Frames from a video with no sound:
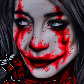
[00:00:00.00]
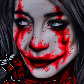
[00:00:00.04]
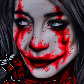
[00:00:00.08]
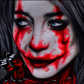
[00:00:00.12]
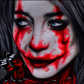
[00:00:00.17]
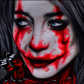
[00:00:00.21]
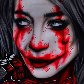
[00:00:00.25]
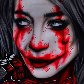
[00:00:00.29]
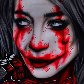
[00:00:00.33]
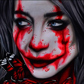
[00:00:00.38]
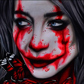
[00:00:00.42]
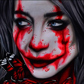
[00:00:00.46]

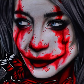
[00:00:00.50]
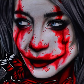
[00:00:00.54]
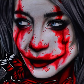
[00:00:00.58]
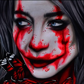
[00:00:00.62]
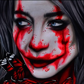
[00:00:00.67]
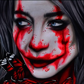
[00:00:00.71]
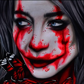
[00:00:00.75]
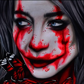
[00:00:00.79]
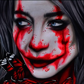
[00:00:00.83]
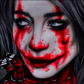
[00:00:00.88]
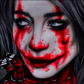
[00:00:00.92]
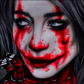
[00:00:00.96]

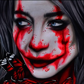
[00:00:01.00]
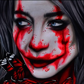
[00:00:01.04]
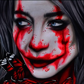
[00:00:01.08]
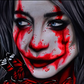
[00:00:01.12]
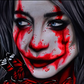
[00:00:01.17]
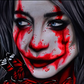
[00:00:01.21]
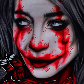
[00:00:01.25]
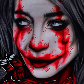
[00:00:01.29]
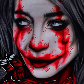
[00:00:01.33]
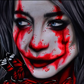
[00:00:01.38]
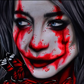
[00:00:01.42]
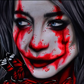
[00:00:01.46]

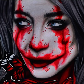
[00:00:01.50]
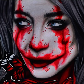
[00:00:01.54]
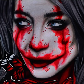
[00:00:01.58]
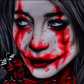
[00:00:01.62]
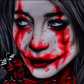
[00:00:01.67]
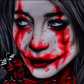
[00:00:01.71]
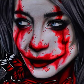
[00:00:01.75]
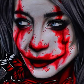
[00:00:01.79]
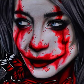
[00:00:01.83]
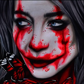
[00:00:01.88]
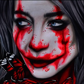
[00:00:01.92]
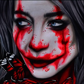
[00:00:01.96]

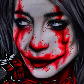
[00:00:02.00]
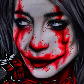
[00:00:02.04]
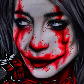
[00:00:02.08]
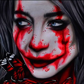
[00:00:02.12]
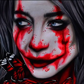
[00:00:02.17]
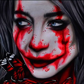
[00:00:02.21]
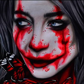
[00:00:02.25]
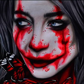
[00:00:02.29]
(silence)